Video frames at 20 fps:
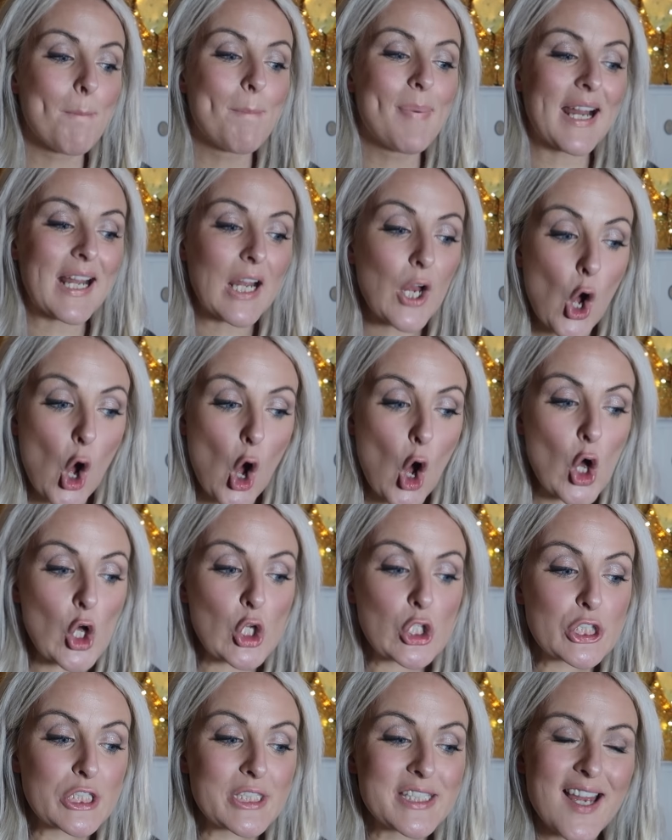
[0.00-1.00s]

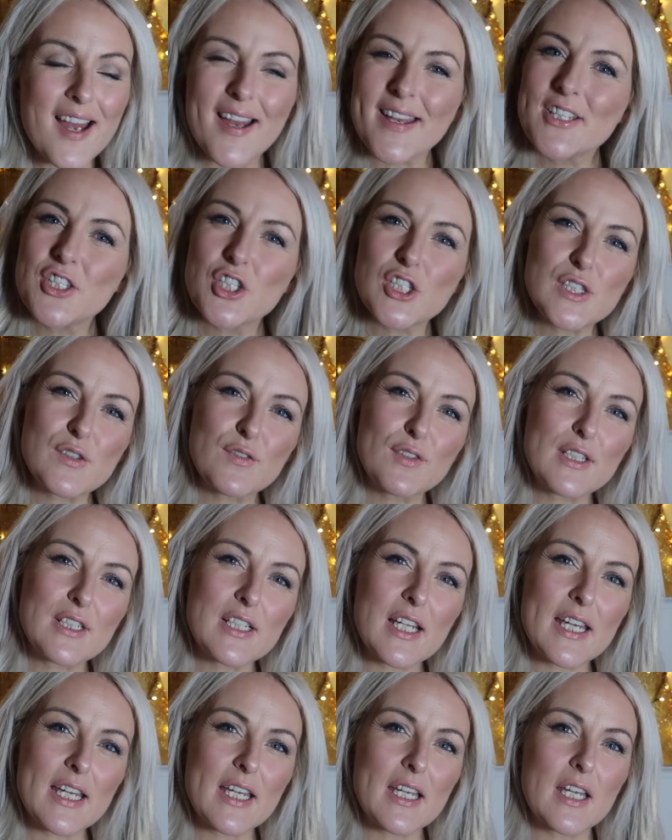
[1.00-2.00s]
because I just
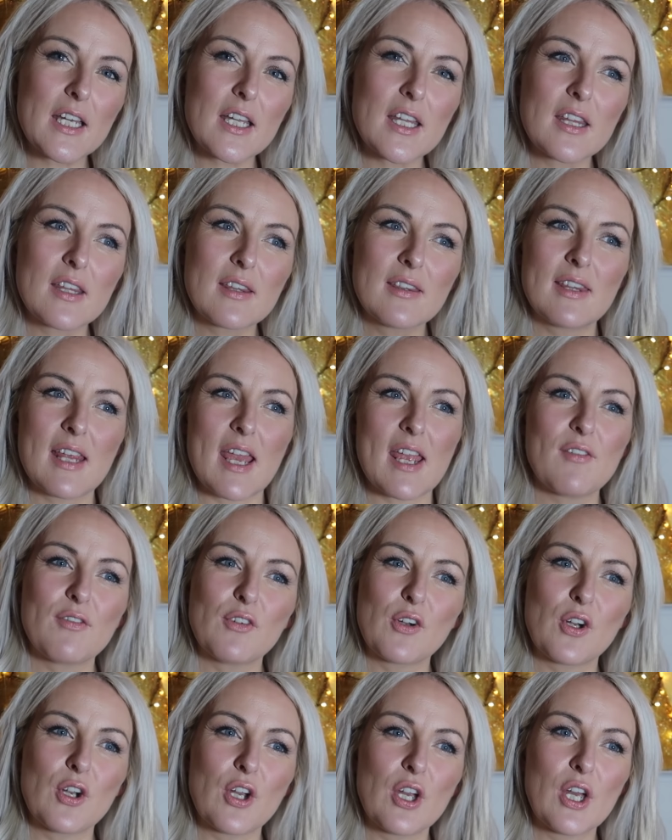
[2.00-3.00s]
feel like
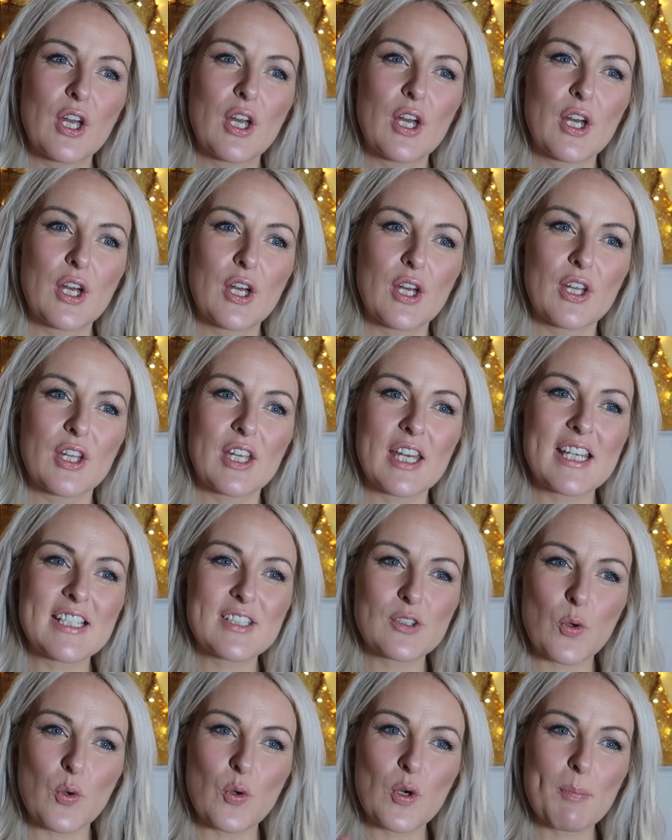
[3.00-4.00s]
they,
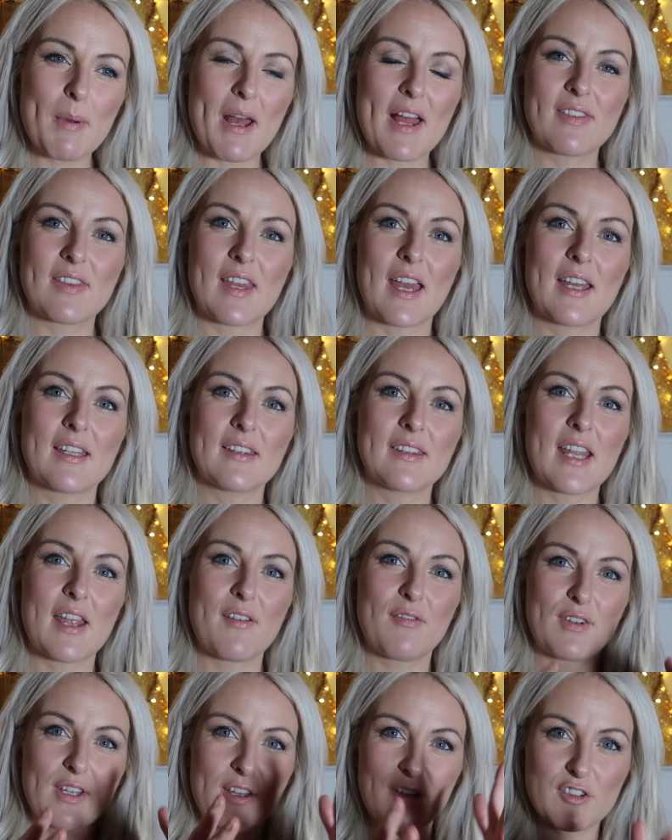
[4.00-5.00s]
it's all about that.
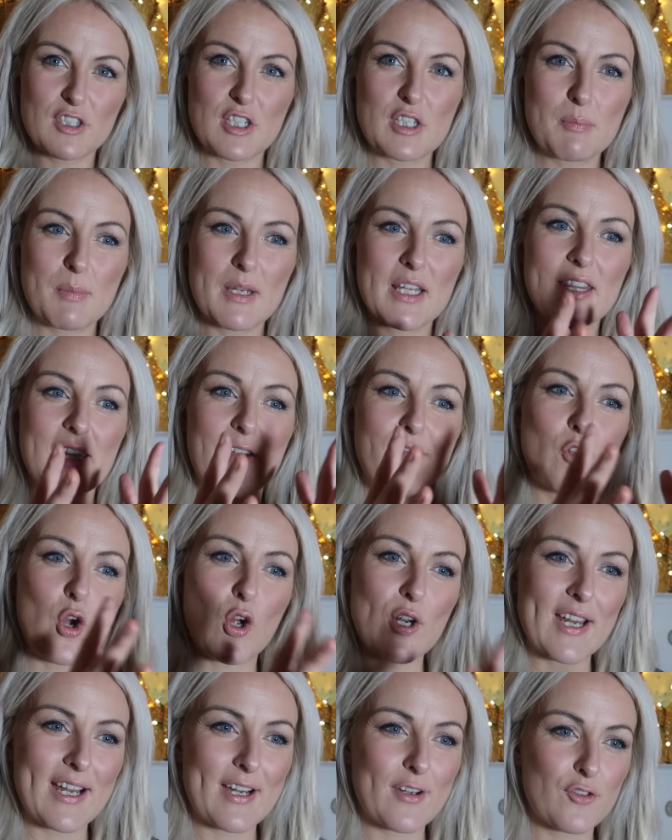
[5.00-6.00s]
They've gifted me, they've
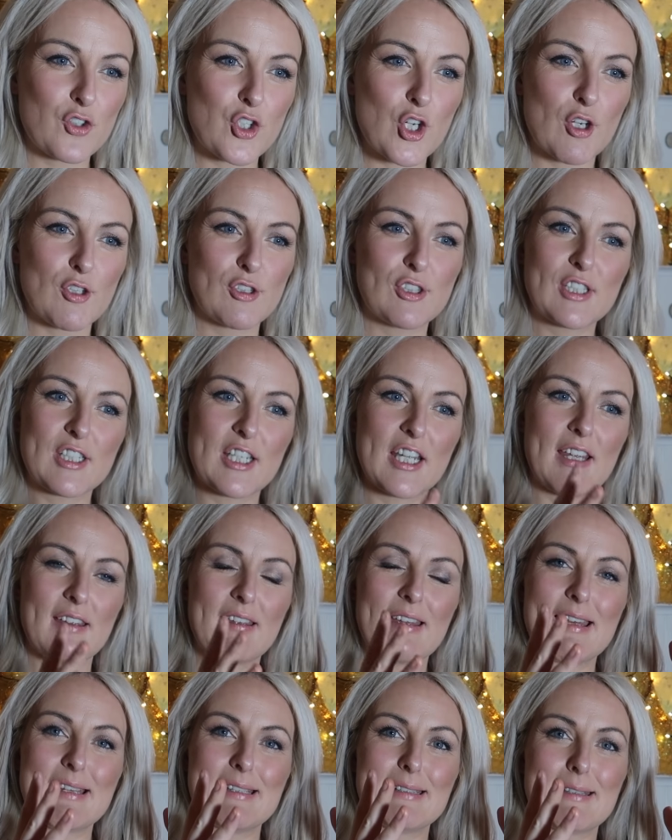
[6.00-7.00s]
gone out and chosen
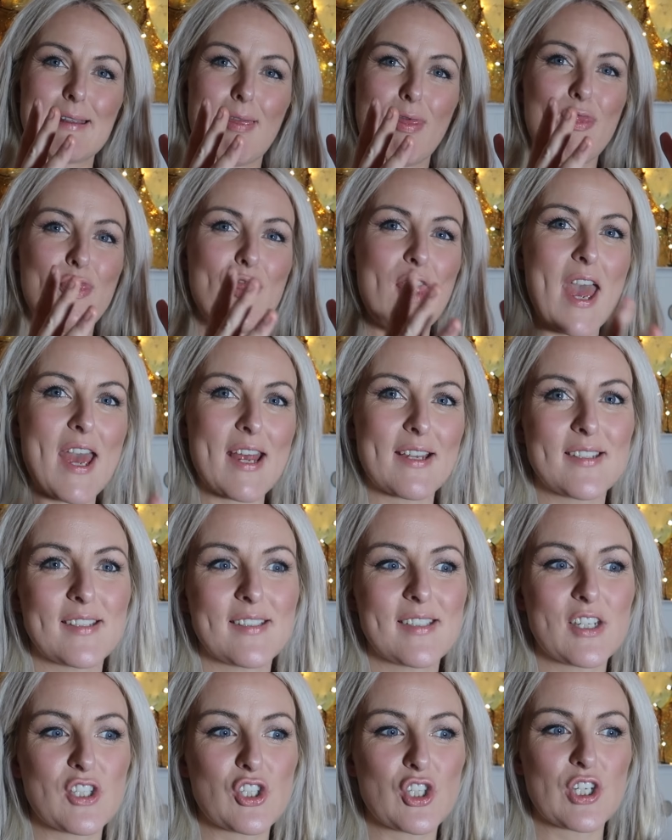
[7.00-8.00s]
it, it's their
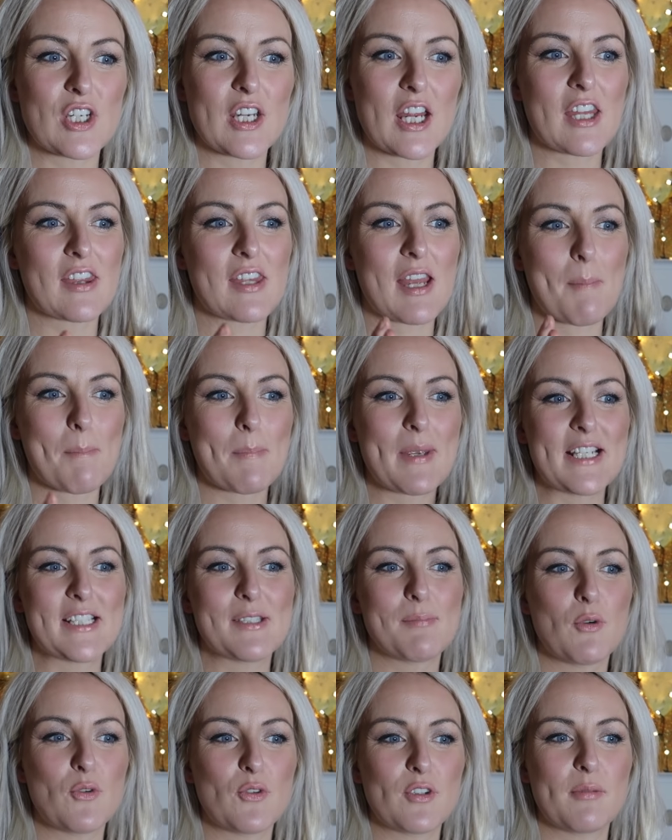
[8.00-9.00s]
decision, and that
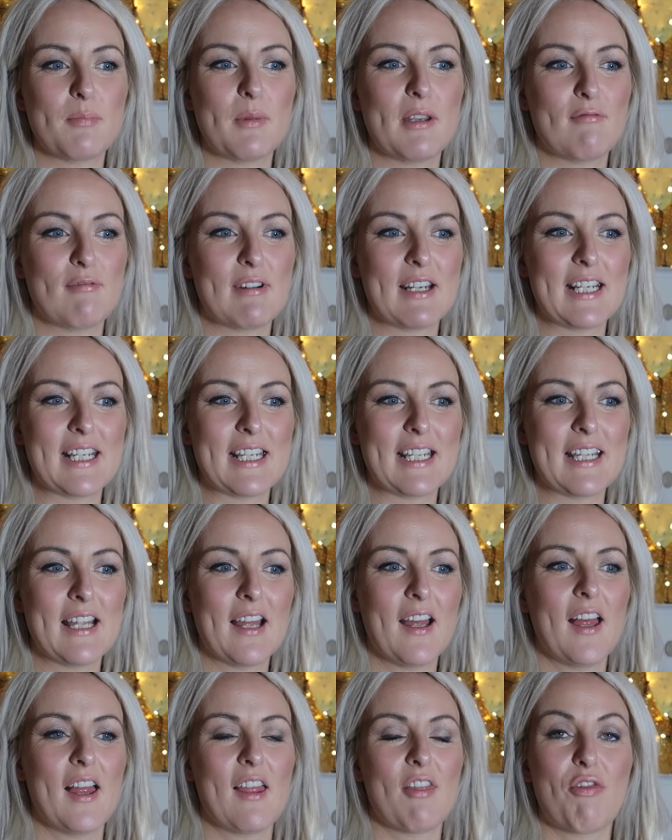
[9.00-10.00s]
means more to me really
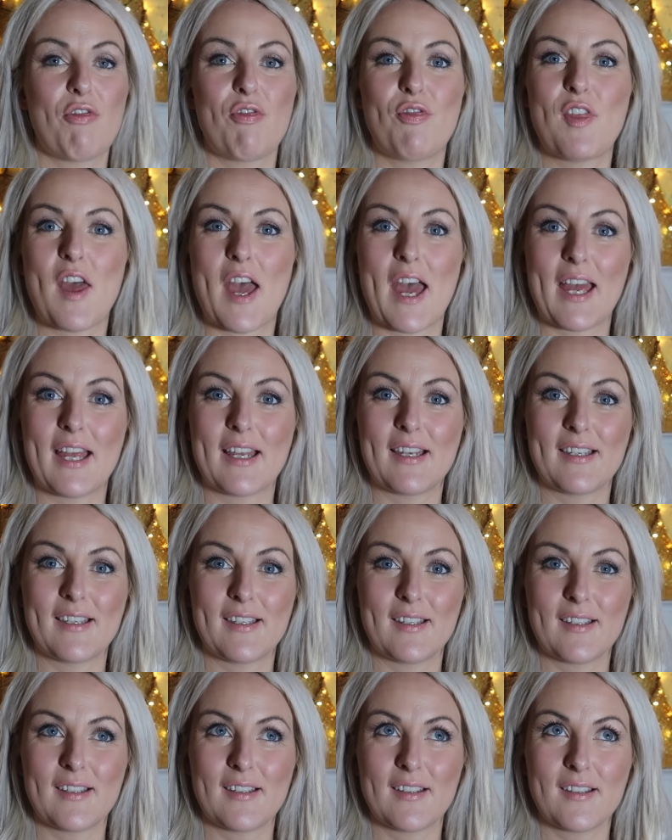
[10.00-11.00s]

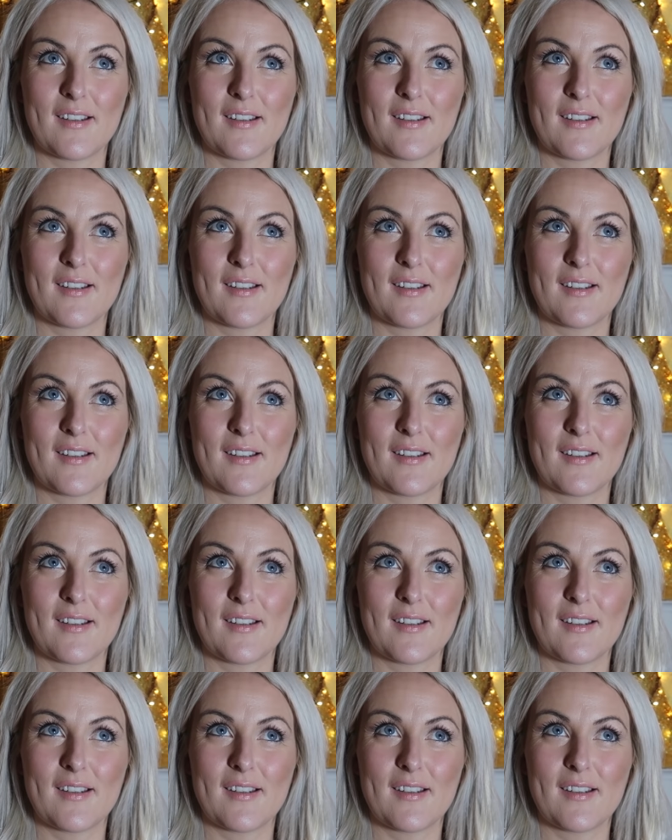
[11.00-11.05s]
than